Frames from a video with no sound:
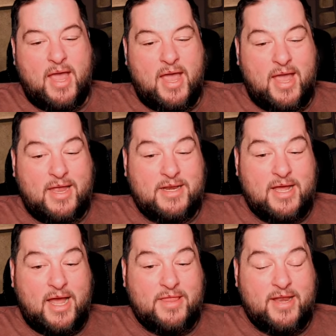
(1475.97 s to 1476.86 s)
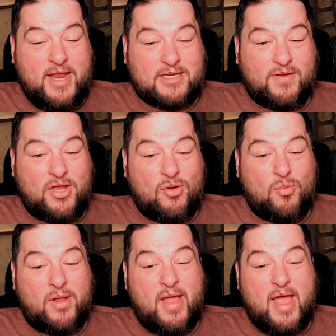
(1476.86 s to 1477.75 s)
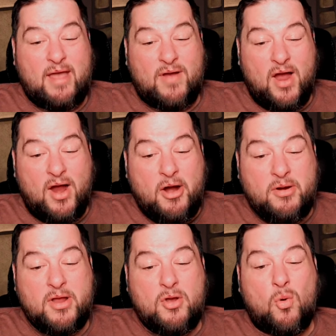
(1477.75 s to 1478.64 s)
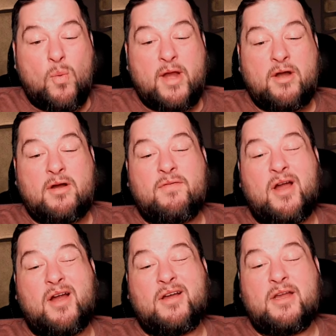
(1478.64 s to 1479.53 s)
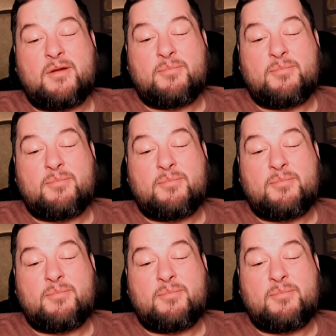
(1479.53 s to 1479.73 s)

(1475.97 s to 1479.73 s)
And the next video will have our winner of our